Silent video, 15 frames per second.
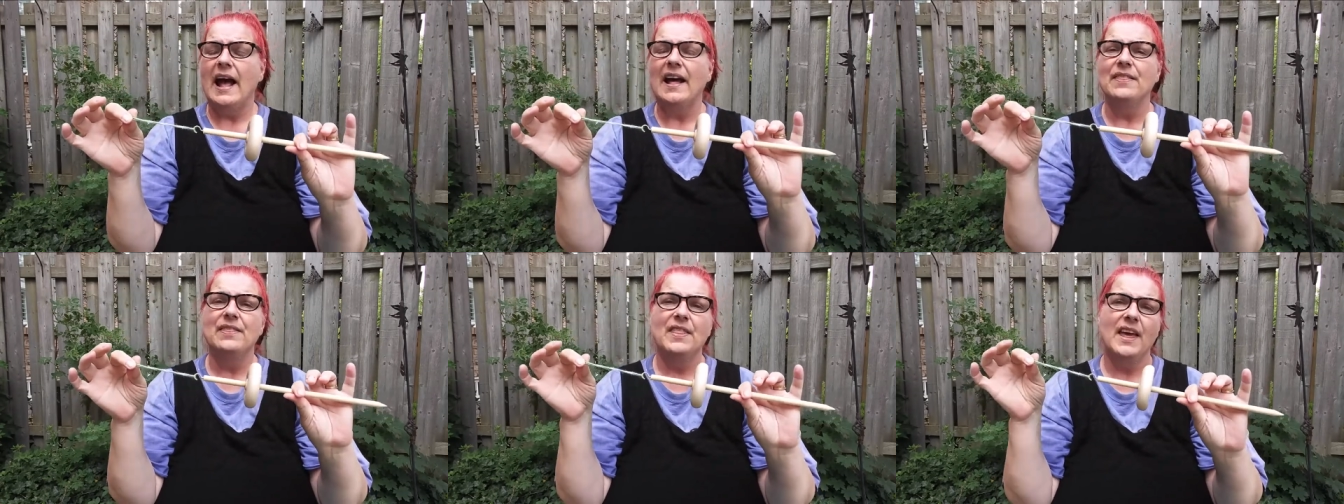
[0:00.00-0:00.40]

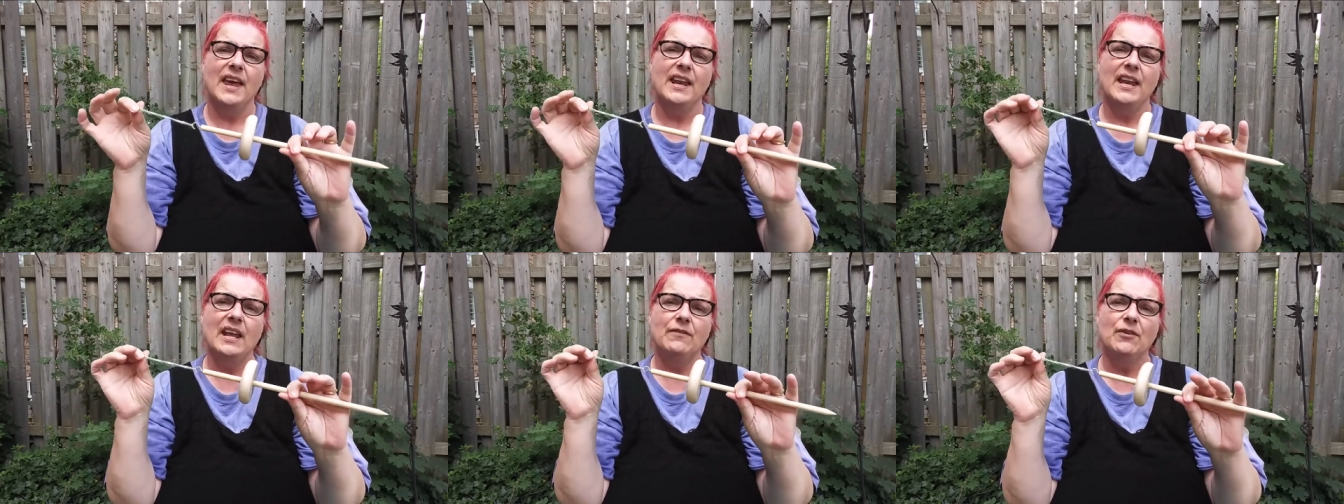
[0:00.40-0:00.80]
And
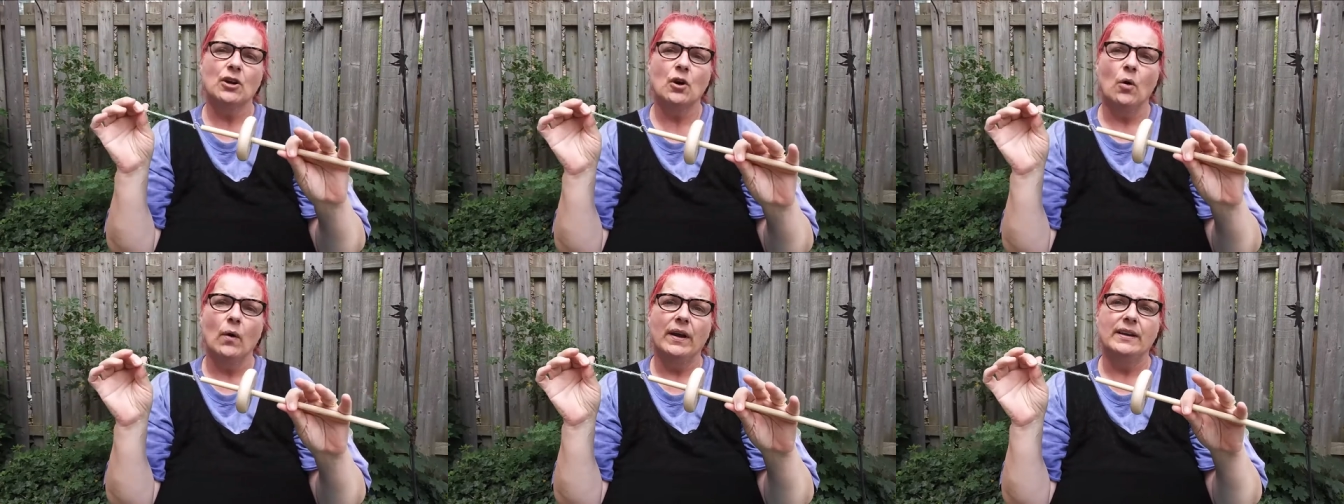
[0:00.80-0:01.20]
then if you're
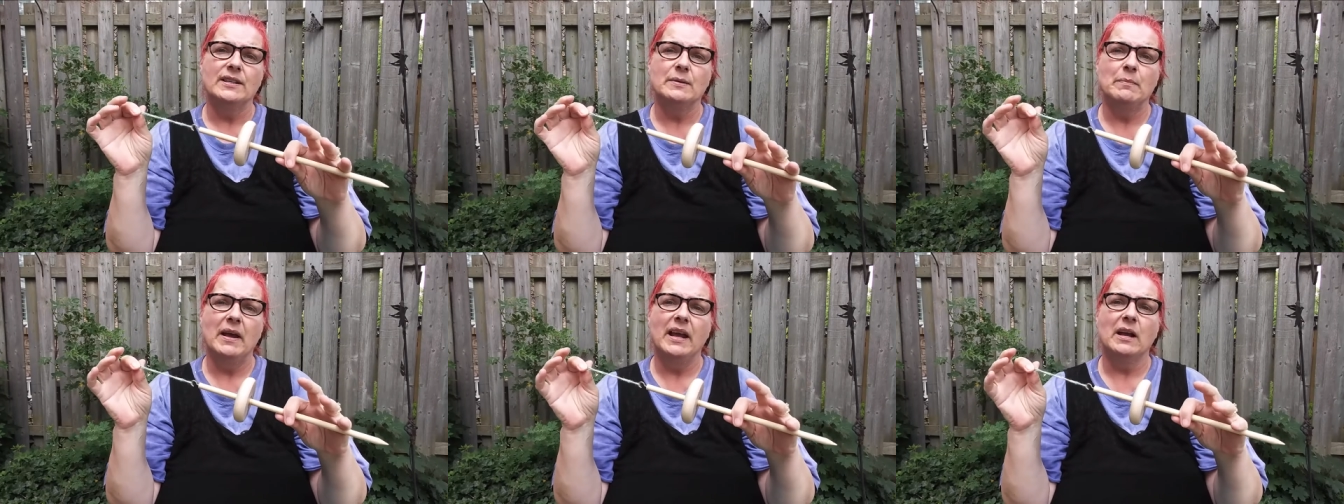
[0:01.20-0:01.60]
going
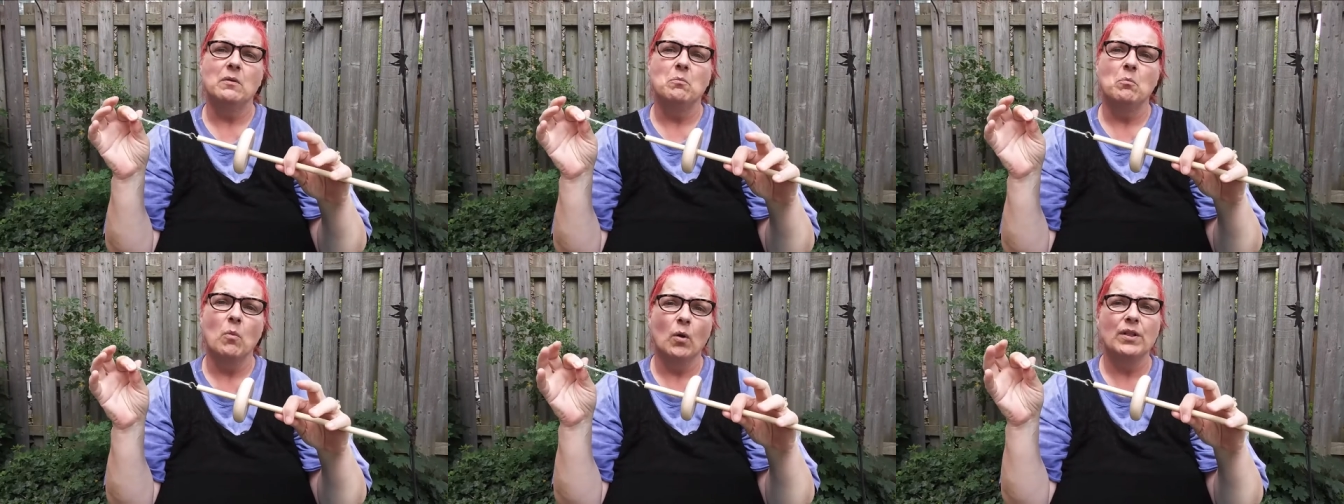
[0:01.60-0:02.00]
to make
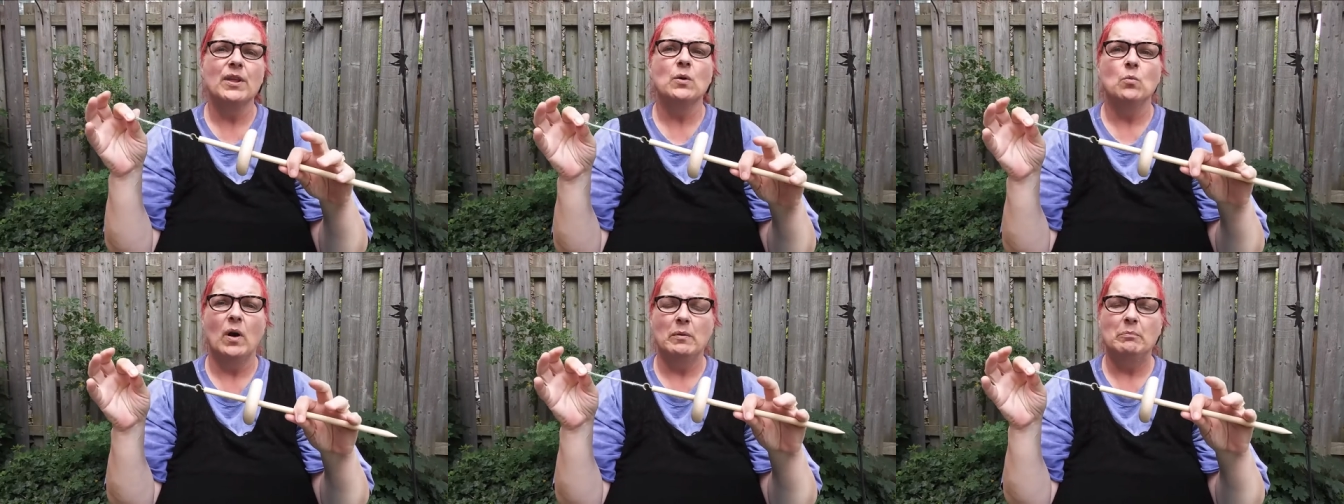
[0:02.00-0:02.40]
more
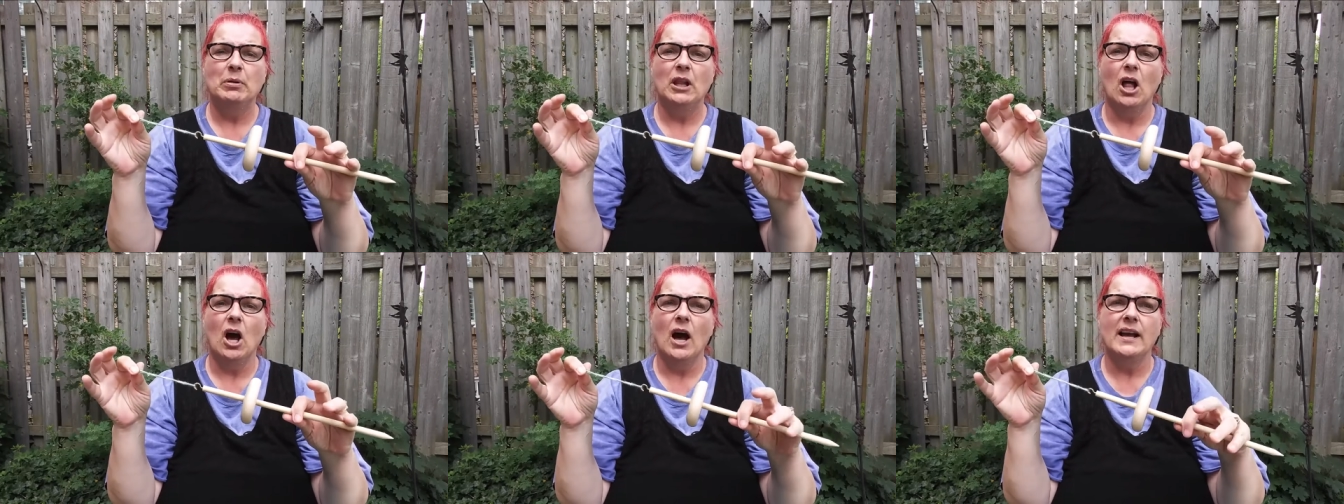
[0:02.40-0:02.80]
than 1
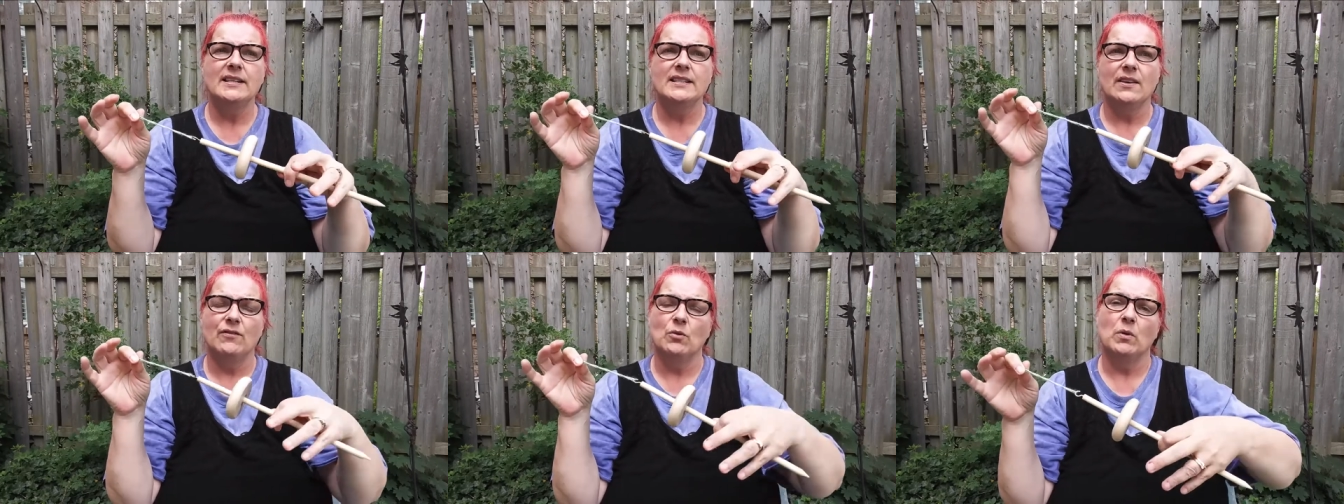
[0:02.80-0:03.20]
ply,
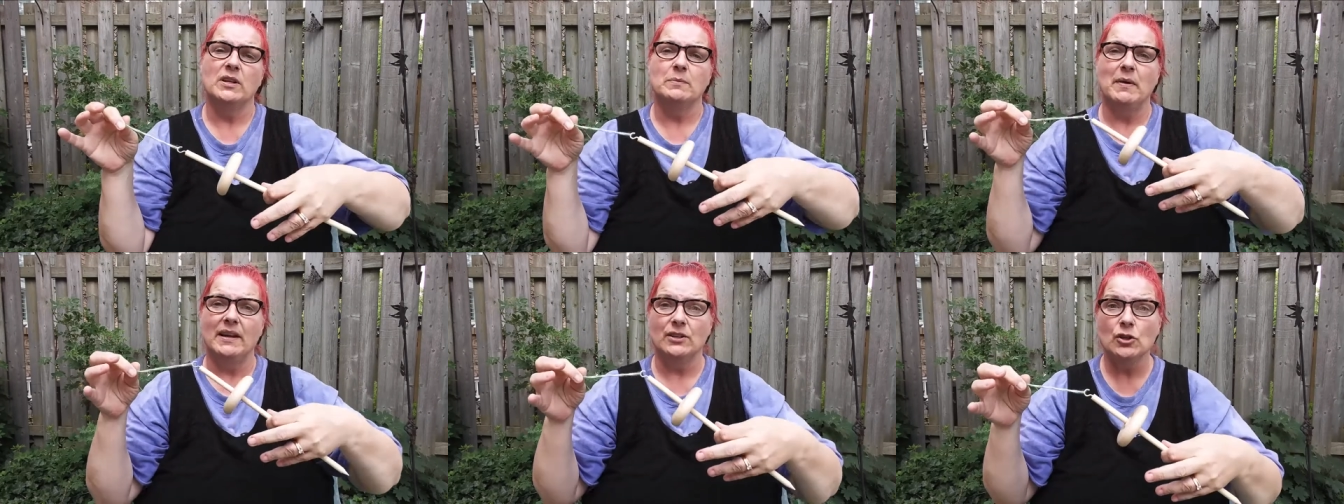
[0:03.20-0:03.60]
so if you
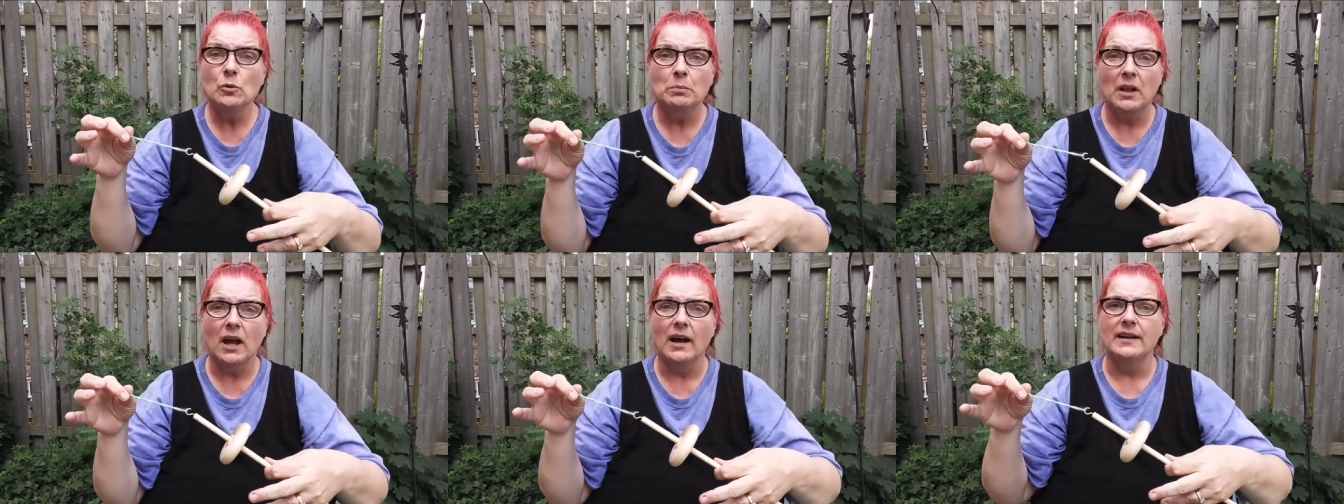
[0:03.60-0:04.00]
want to make 2
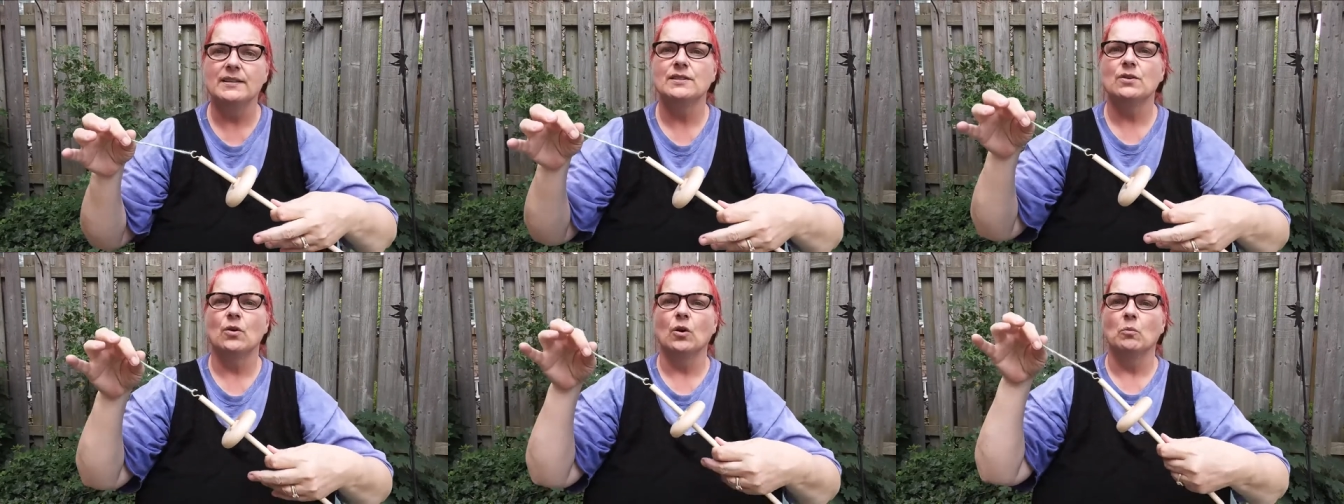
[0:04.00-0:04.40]

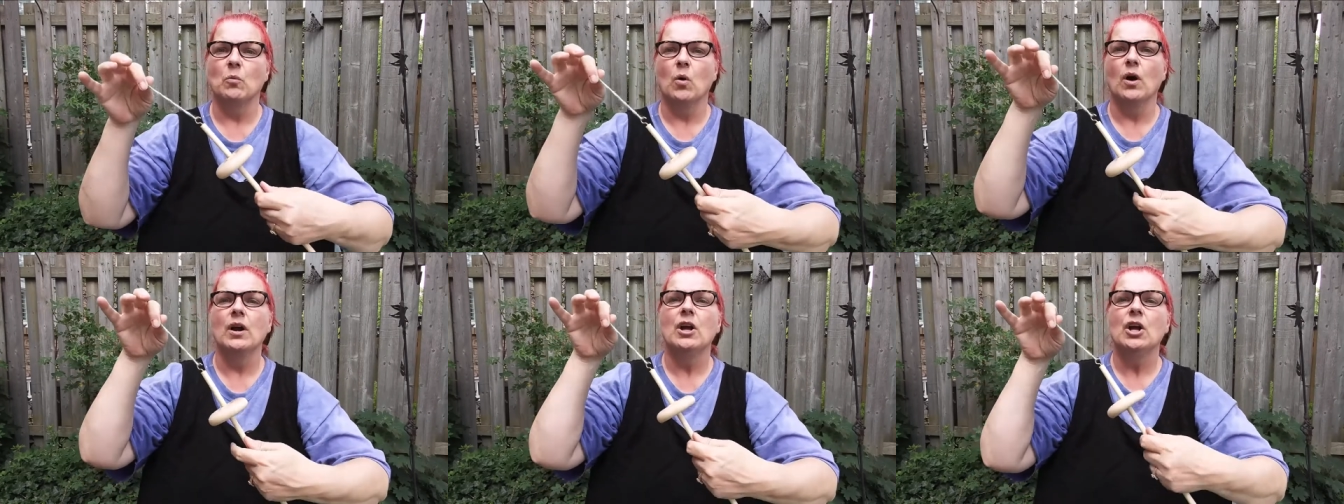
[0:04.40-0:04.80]
plies or
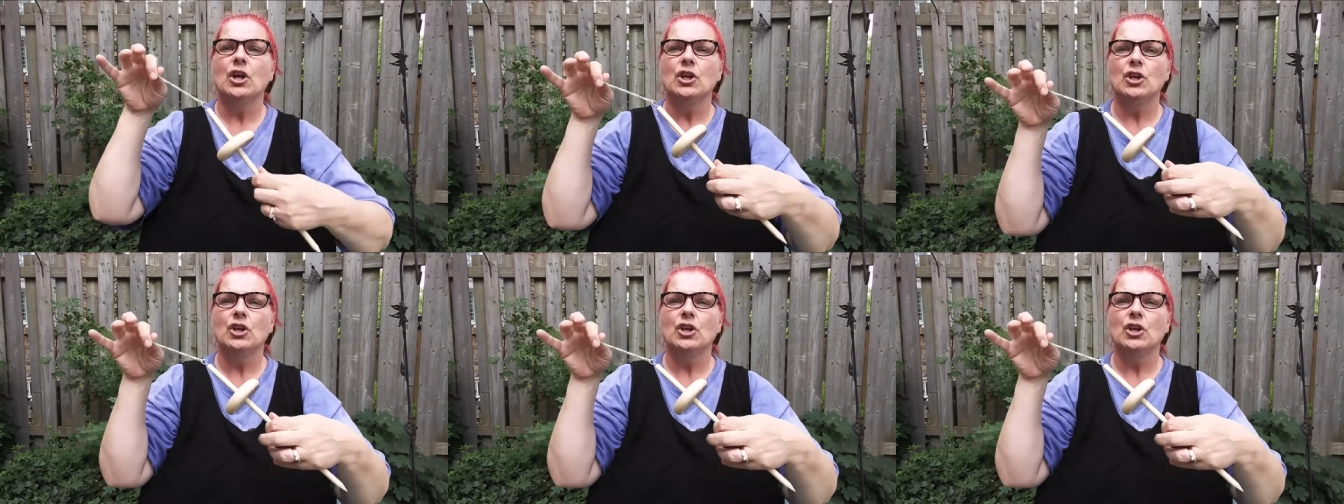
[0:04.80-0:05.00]
more,